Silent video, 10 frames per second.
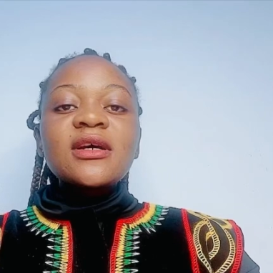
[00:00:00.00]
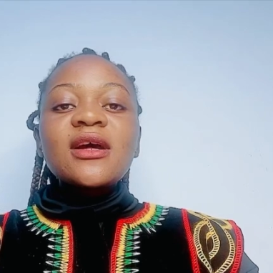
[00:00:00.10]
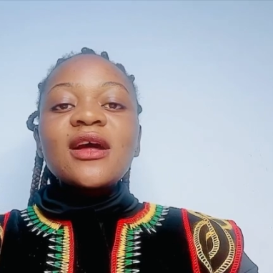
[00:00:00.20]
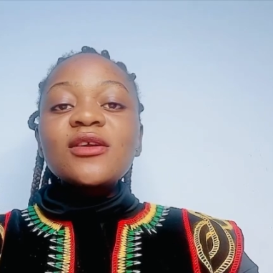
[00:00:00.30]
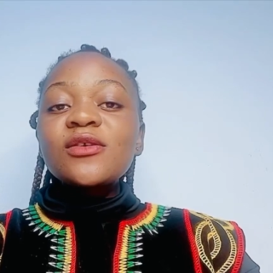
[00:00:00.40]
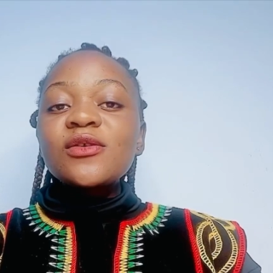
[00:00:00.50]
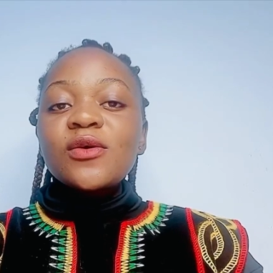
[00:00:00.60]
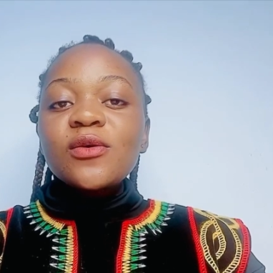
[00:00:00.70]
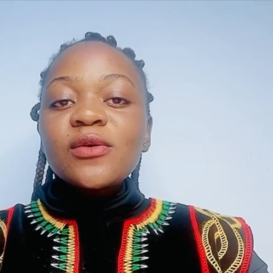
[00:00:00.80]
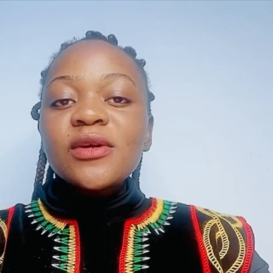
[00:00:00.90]
I don't
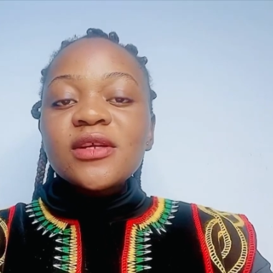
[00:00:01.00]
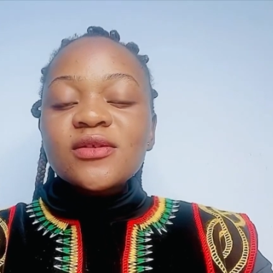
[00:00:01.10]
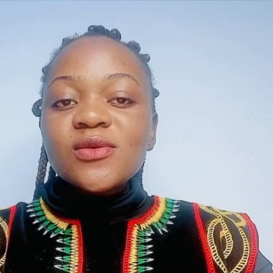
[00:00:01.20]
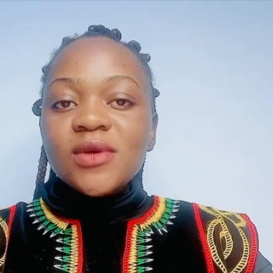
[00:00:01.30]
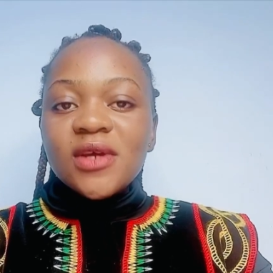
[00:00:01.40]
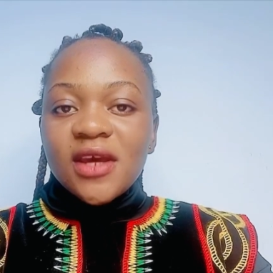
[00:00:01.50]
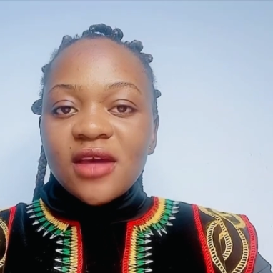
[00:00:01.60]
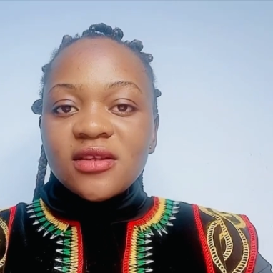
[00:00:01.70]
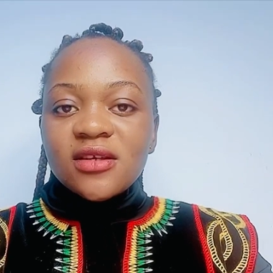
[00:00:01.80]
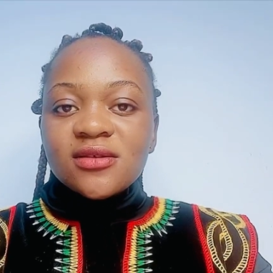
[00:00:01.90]
know who needs to
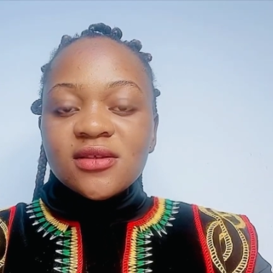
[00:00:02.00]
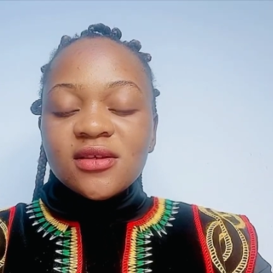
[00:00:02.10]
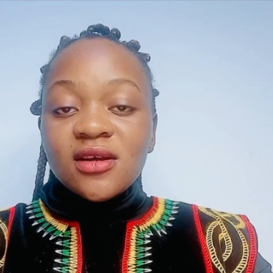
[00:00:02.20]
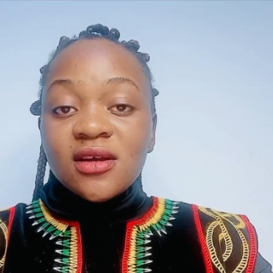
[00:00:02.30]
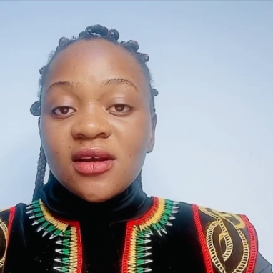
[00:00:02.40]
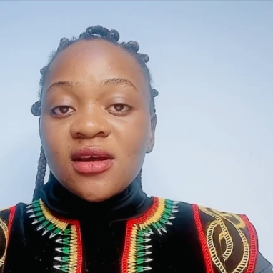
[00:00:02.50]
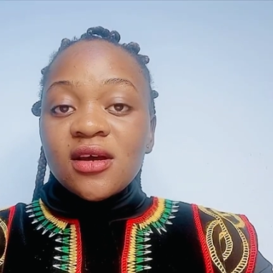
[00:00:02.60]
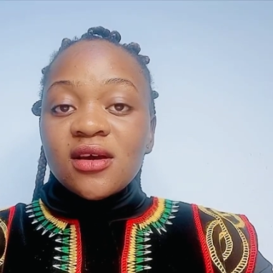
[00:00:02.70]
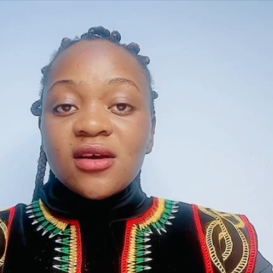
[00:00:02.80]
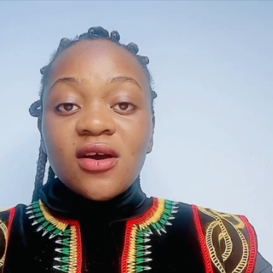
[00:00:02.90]
hear this.
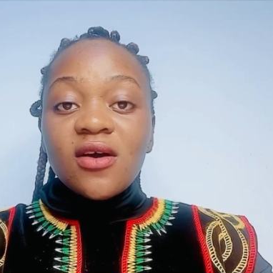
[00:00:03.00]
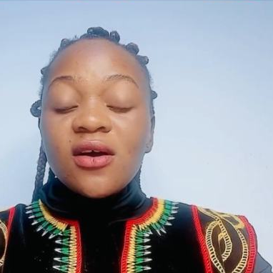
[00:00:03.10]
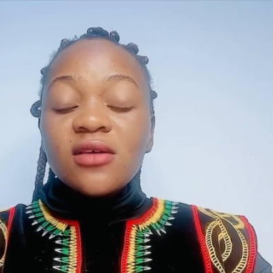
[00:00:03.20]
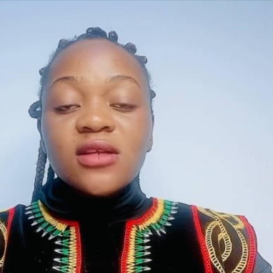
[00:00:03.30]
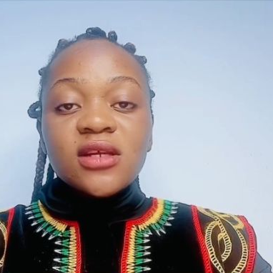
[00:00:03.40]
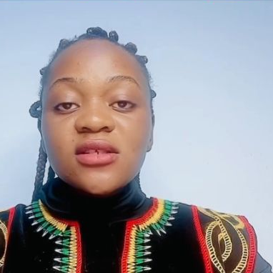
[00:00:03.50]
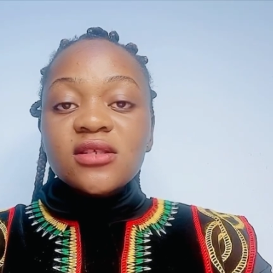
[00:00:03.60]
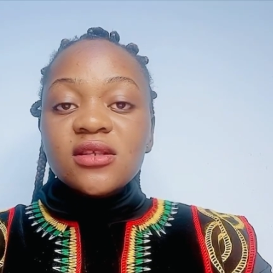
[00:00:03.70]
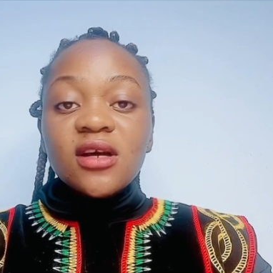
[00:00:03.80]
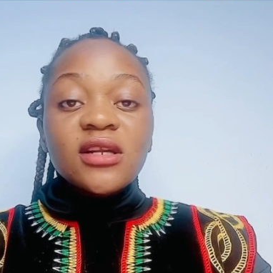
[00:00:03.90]
God is
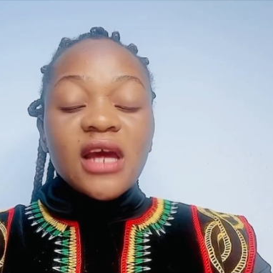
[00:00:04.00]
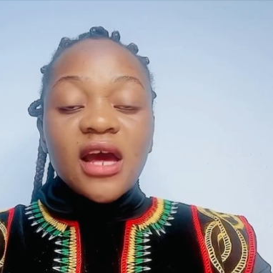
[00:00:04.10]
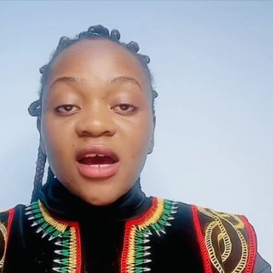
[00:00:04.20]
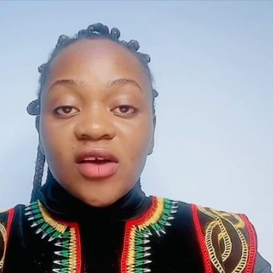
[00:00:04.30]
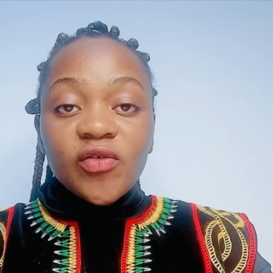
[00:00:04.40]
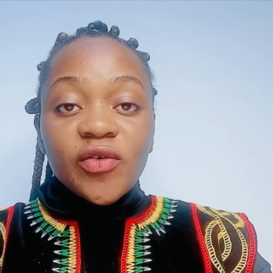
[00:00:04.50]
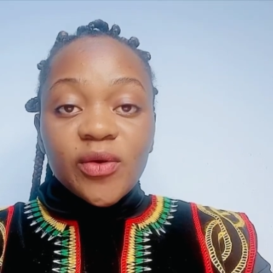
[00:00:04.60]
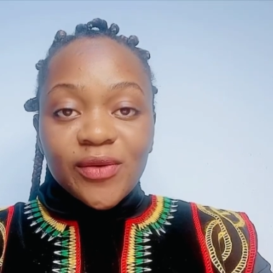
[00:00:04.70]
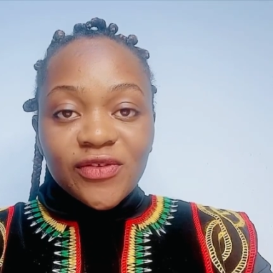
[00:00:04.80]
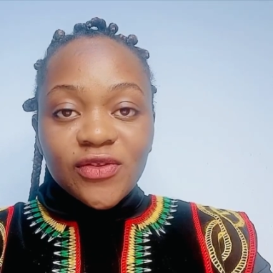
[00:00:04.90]
not angry
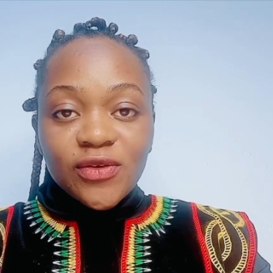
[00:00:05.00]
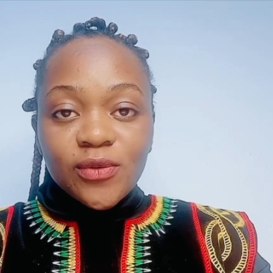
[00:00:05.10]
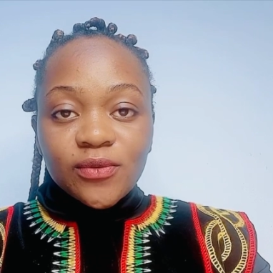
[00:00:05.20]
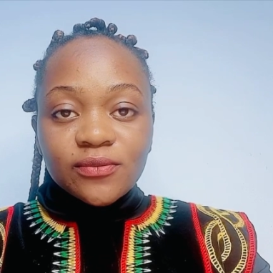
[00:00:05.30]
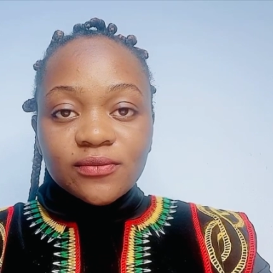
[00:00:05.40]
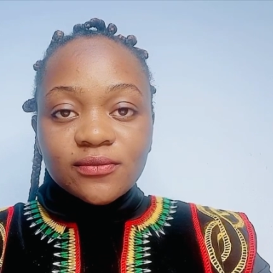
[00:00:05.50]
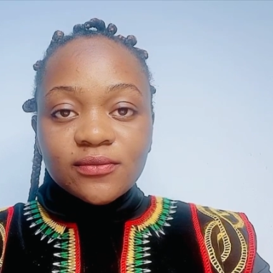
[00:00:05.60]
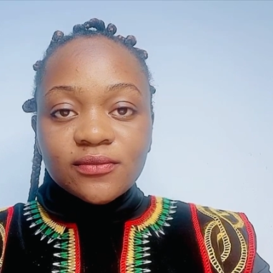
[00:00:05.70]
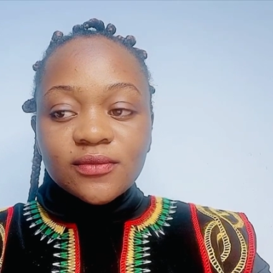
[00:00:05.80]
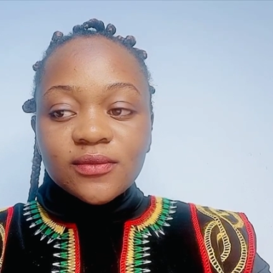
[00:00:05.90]
with you.
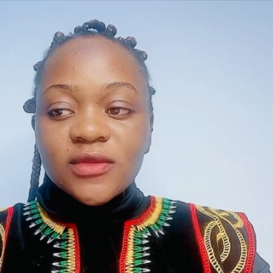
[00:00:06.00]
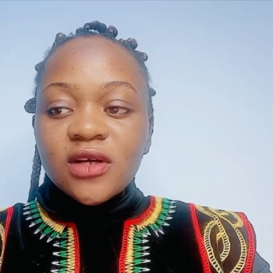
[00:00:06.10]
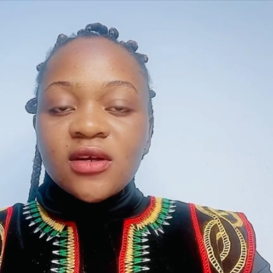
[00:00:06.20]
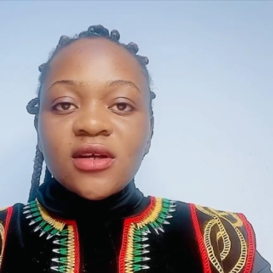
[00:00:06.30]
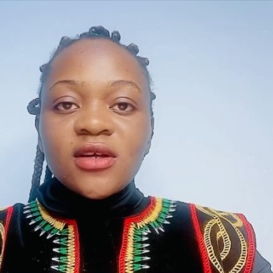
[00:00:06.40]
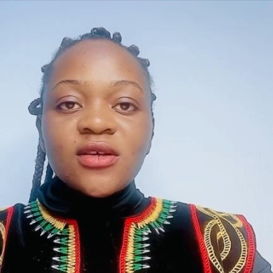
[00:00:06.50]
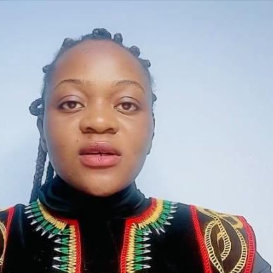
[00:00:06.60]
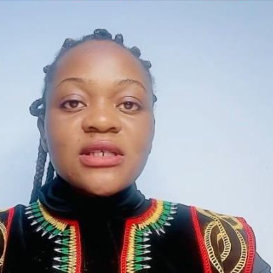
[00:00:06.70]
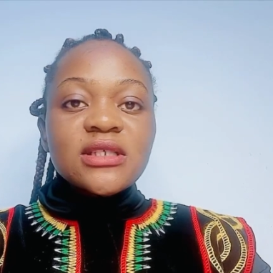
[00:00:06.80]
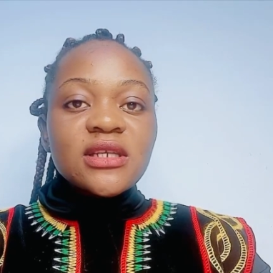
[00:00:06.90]

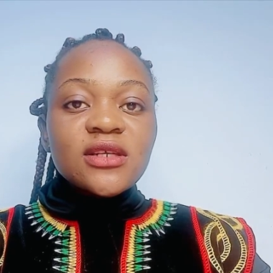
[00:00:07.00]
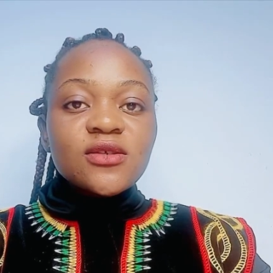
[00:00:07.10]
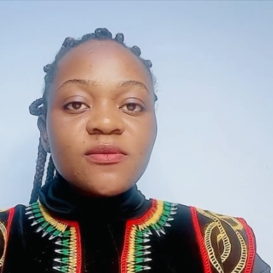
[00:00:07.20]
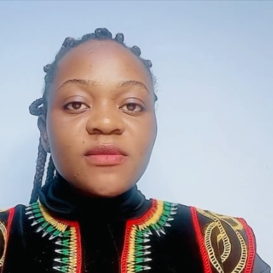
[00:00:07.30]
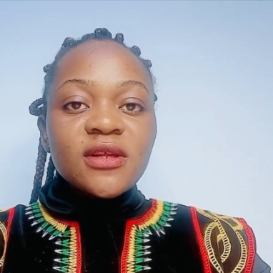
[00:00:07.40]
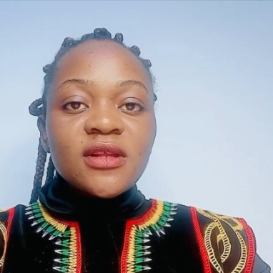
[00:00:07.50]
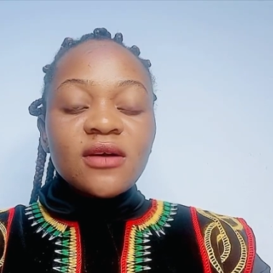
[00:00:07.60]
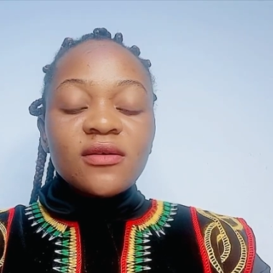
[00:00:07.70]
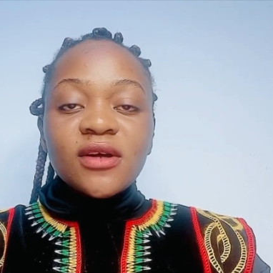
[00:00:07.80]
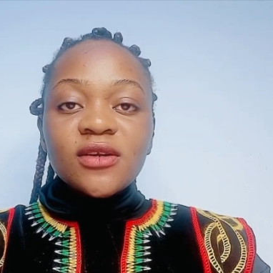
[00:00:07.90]
You're listening to me
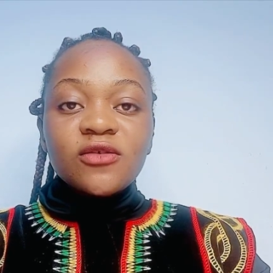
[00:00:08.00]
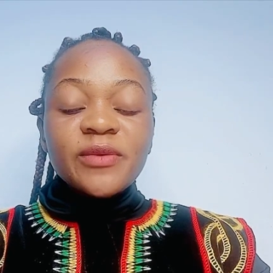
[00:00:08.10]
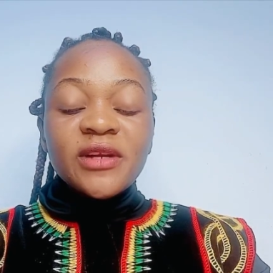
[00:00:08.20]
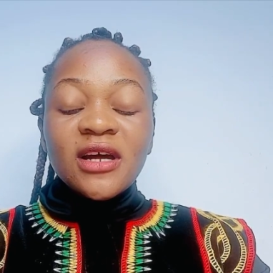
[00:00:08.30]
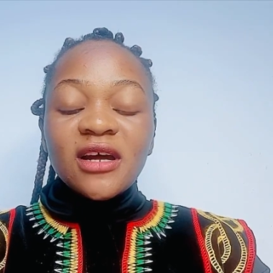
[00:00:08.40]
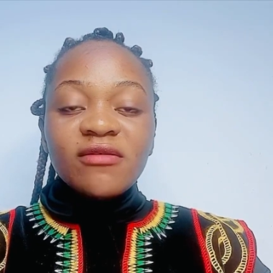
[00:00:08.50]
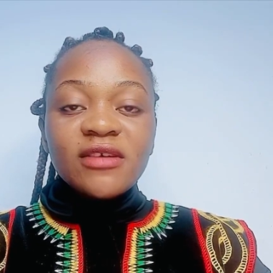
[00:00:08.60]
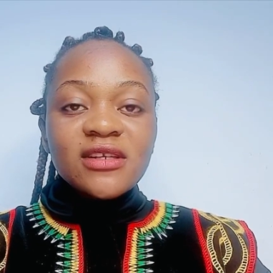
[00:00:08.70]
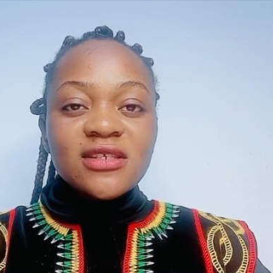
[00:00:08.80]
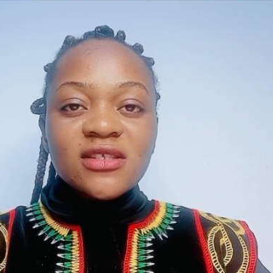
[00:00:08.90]
now and you've been
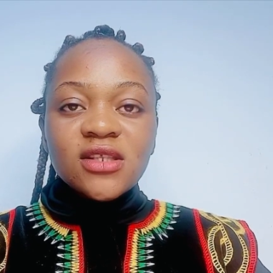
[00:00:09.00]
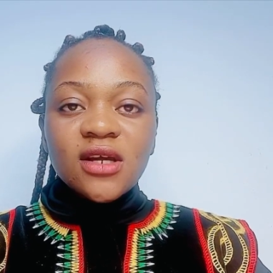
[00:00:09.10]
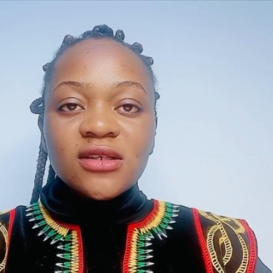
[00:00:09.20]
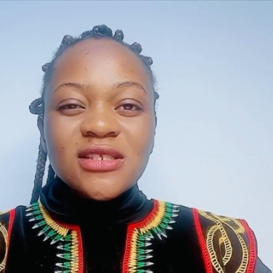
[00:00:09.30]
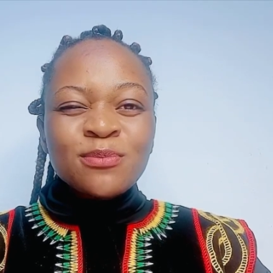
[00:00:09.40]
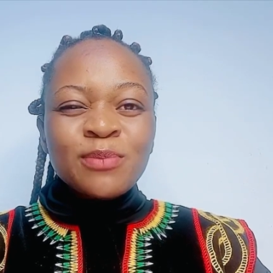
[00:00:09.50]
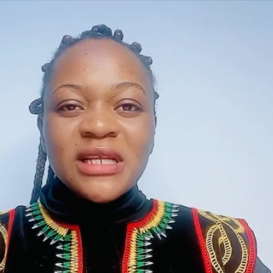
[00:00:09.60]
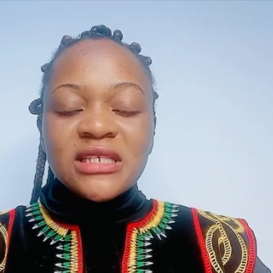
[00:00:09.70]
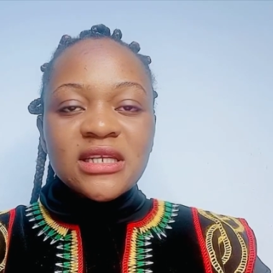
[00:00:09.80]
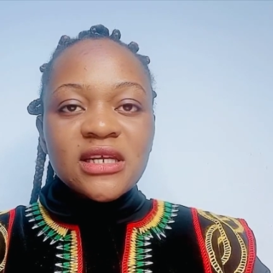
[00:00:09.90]
having these thoughts
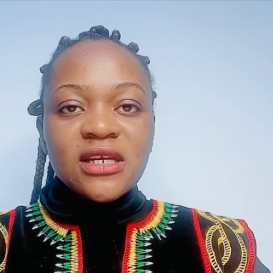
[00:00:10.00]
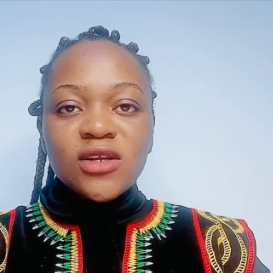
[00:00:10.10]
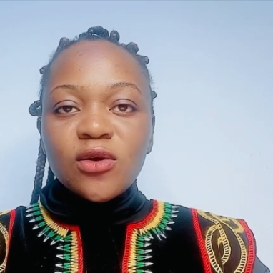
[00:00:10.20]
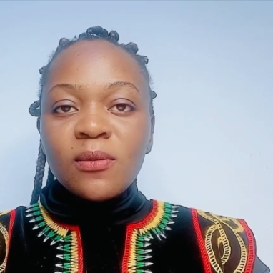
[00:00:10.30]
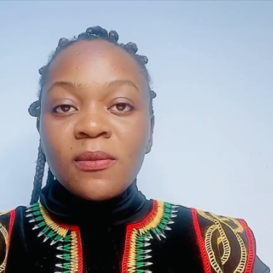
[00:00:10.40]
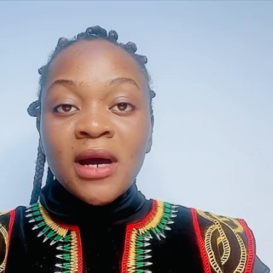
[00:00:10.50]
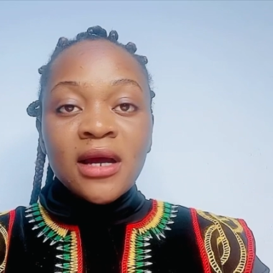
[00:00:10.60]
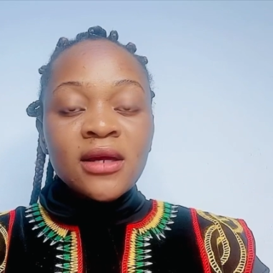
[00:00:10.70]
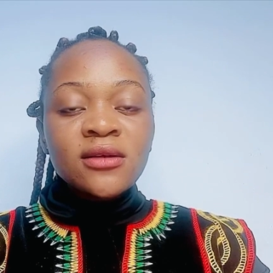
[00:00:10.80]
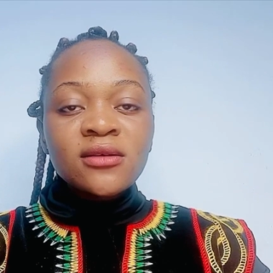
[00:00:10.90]
battling in your
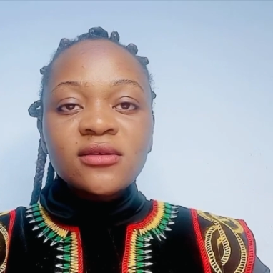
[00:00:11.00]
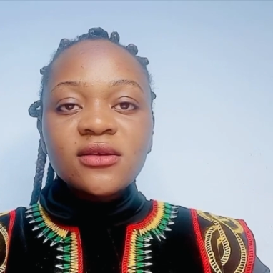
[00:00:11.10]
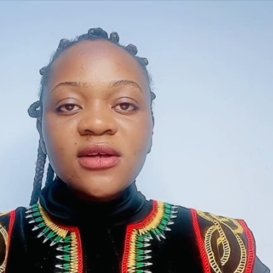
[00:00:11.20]
mind,